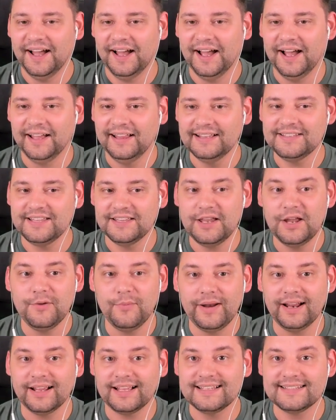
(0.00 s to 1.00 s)
Uh, that's the
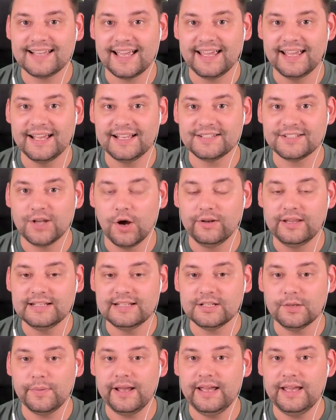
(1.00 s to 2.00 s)
only way I can say it. So
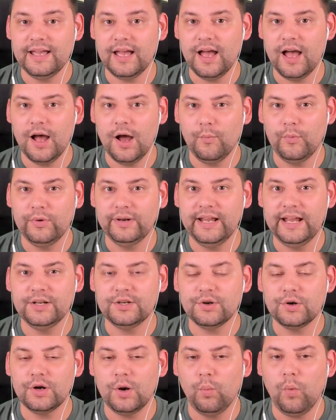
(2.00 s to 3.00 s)
this will be uh, we
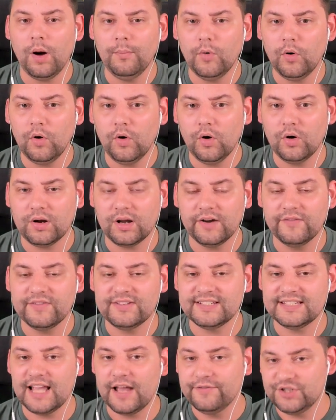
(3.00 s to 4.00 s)
need one more kind
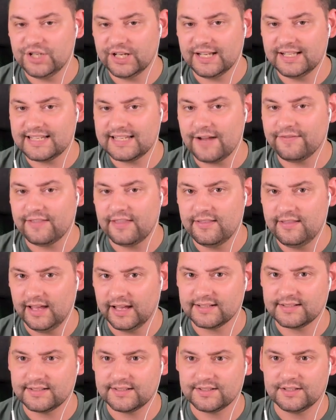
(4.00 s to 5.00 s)
of set of chickens after
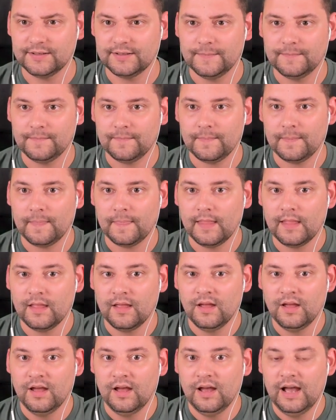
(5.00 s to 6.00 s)
this,
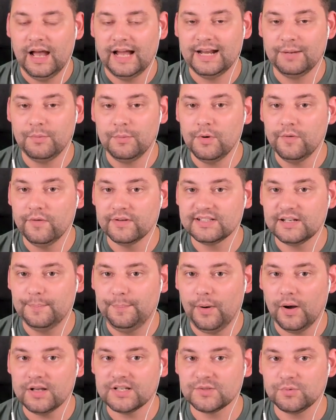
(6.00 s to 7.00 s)
and then we move on to
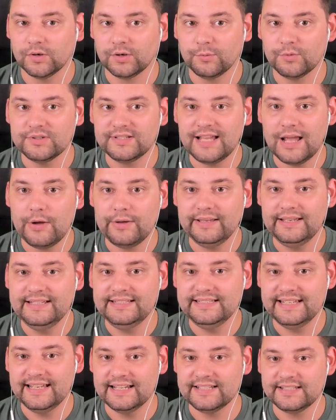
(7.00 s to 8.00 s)
the boss one, and we'll see how
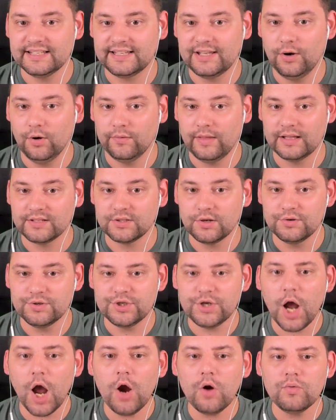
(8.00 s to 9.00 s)
easy it is to kill that. So
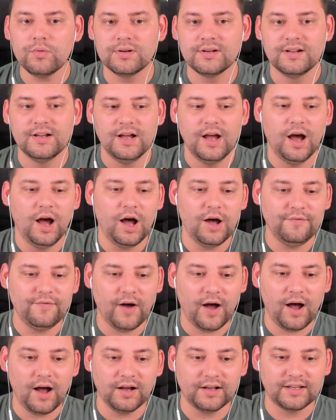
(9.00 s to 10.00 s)
Joan
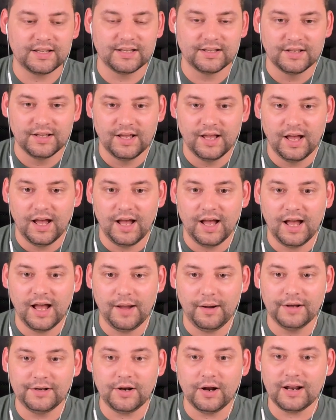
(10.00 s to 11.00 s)
of Arc,
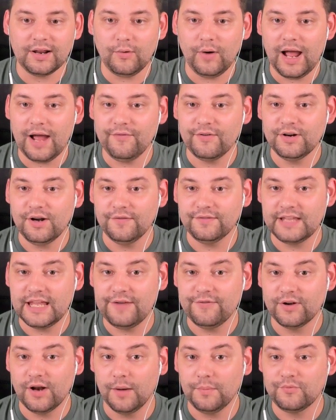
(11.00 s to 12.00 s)
uh, I don't quite have enough to
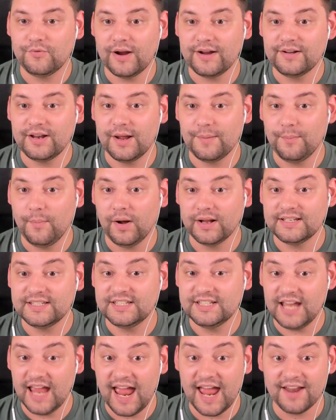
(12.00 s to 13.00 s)
even upgrade her by
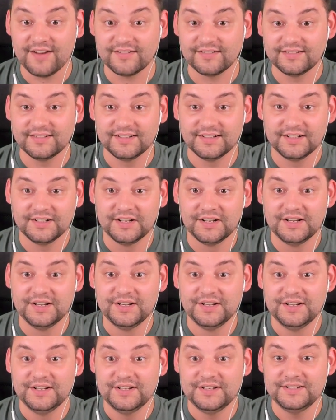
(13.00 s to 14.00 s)
ten.
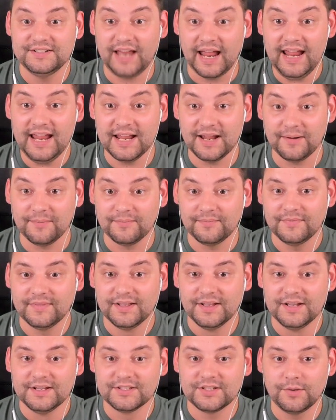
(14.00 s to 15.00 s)
Damn.
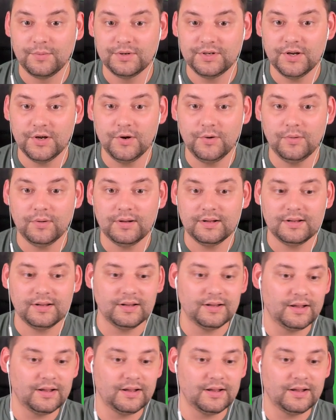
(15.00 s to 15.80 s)
So we'll do.